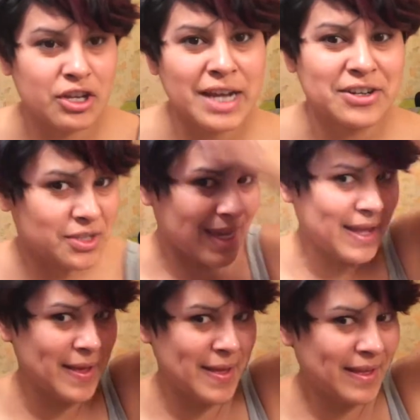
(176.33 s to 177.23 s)

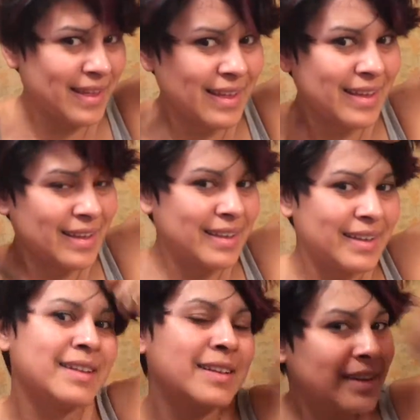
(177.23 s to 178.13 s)

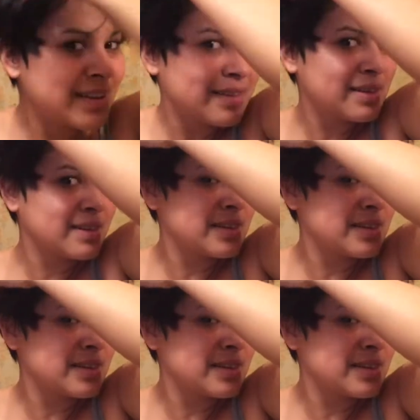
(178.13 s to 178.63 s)
Nobody speaks.